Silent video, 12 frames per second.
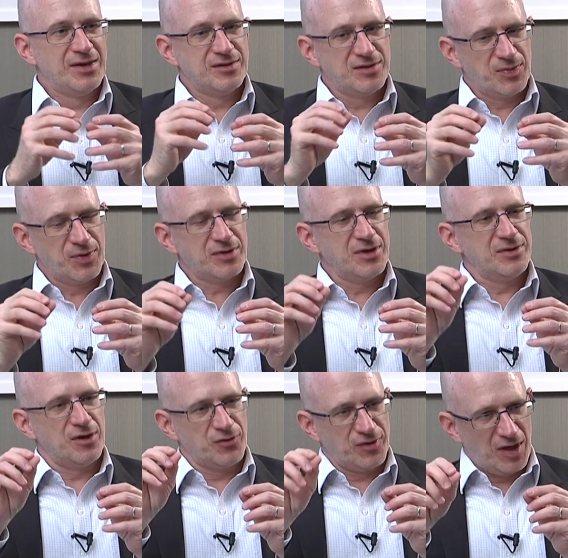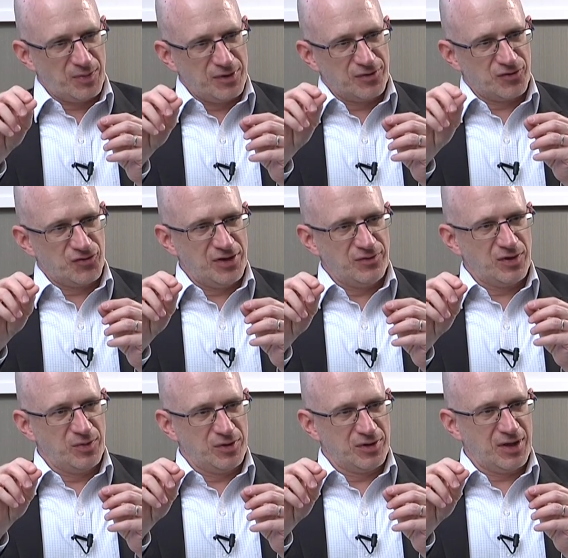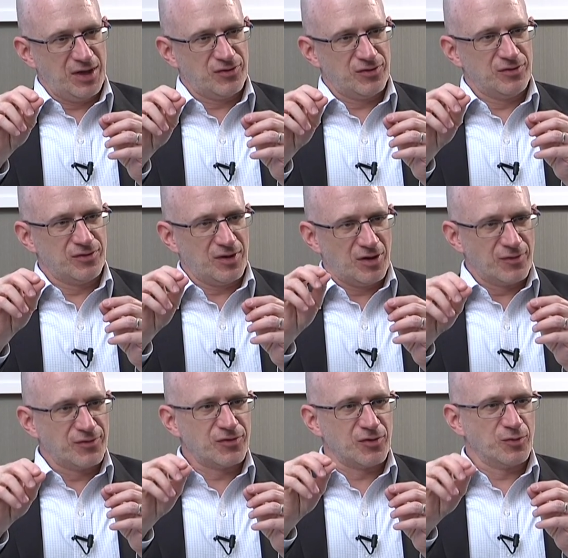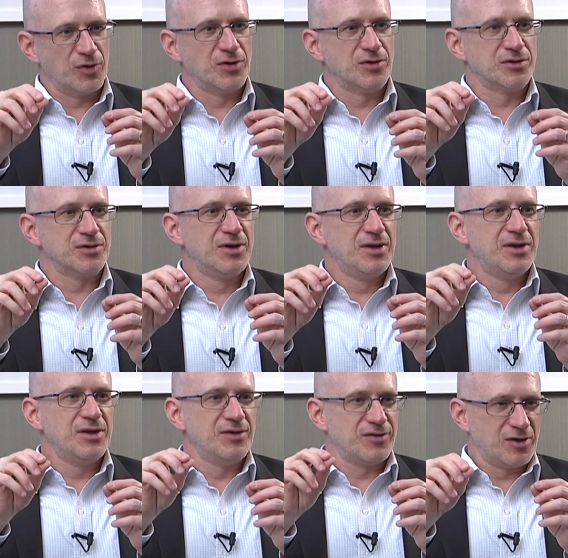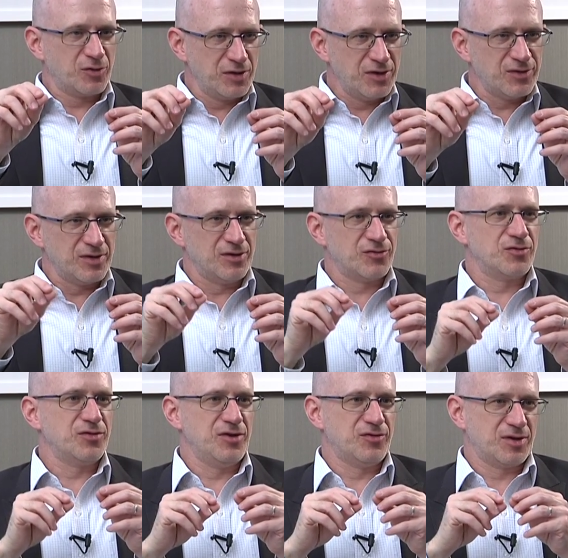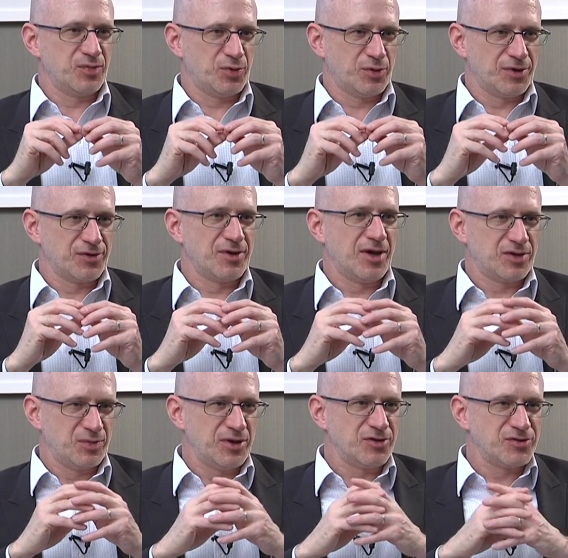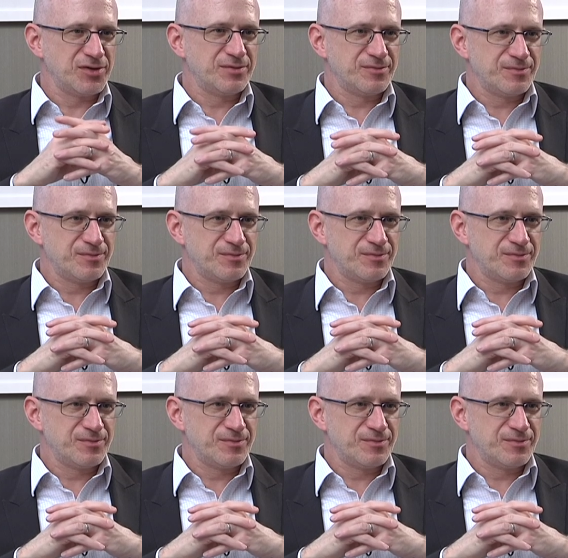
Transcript: typically in those companies, the chief communications officer role is increasing in strategic importance, not diminishing.